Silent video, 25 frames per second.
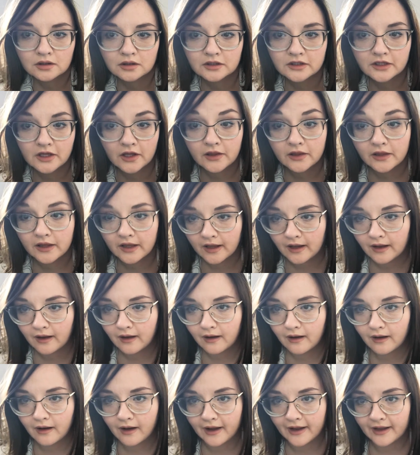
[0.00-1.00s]
Do you think
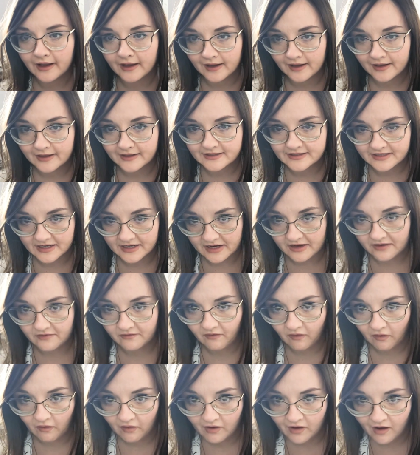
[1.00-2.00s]
I could get Dave
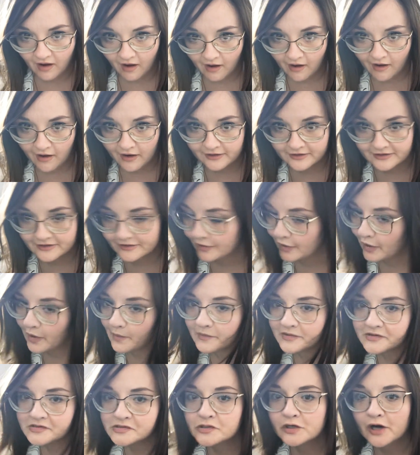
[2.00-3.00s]
to come
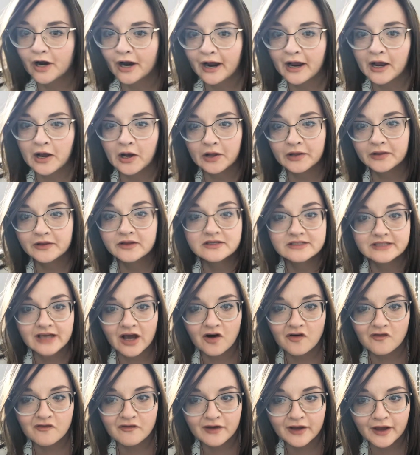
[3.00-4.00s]
and try on this
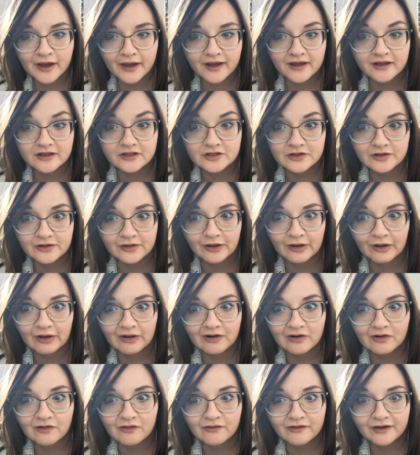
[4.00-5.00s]
outfit? Do you think
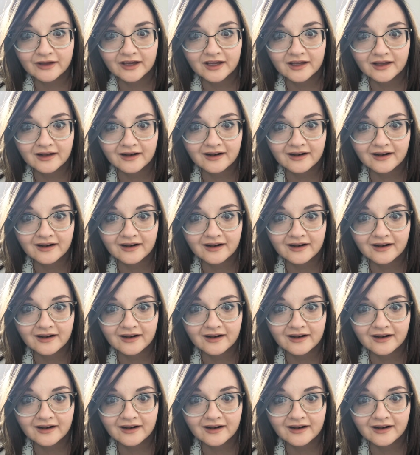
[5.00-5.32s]
it'll fit?